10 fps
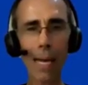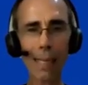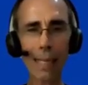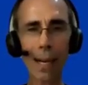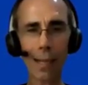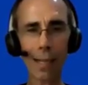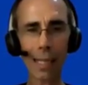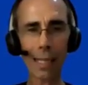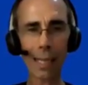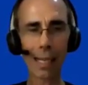Pat
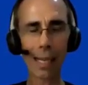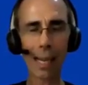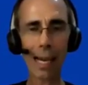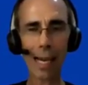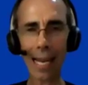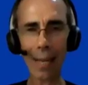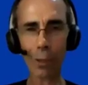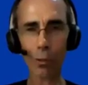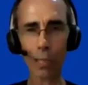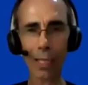Donnelly had a
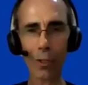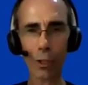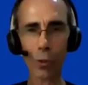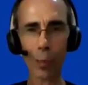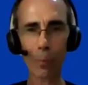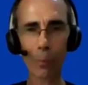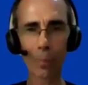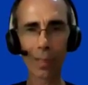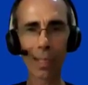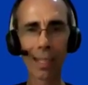hamstring injury.
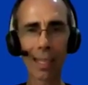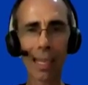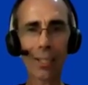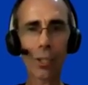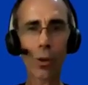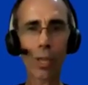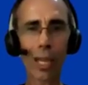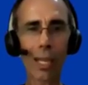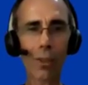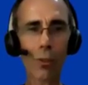And so
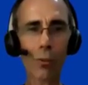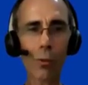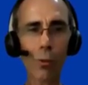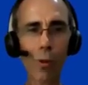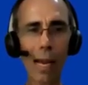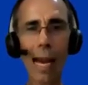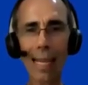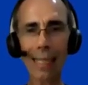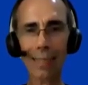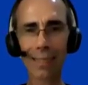they threw
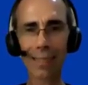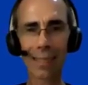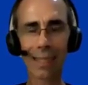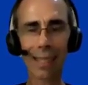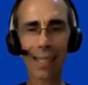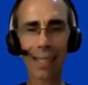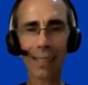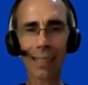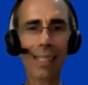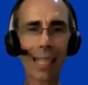
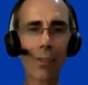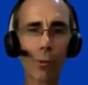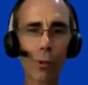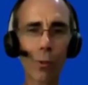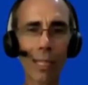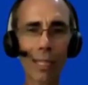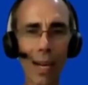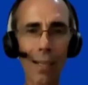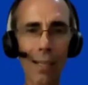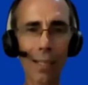in
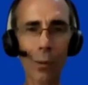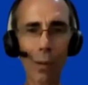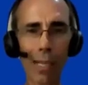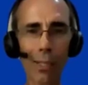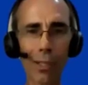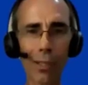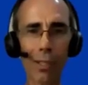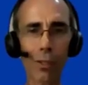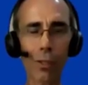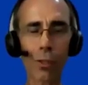Donnelly's
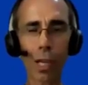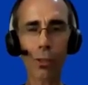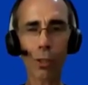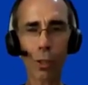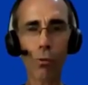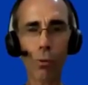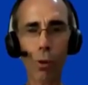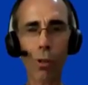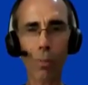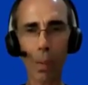direction on 2
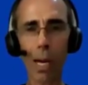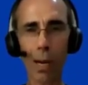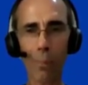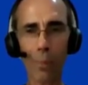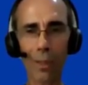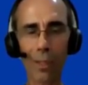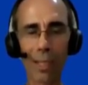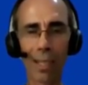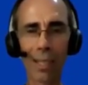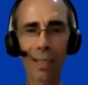long bombs
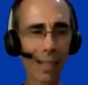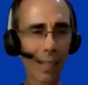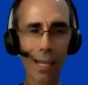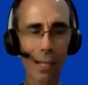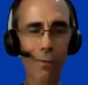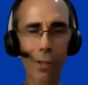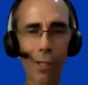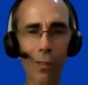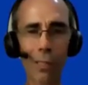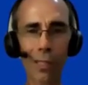that they
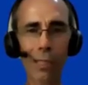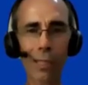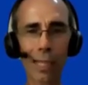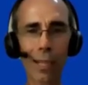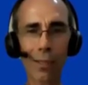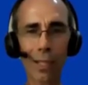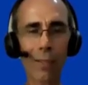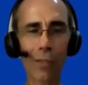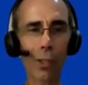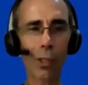converted for touchdowns.
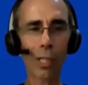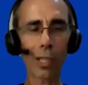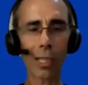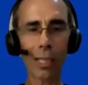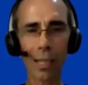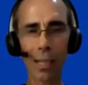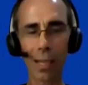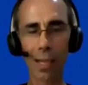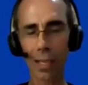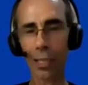And if you look at and
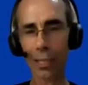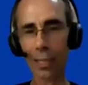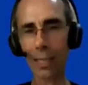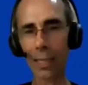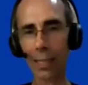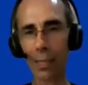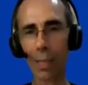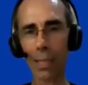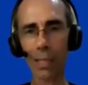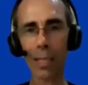you can see this
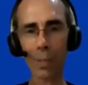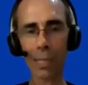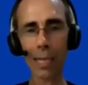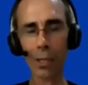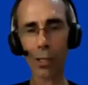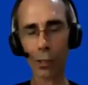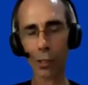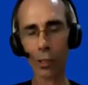in my Substack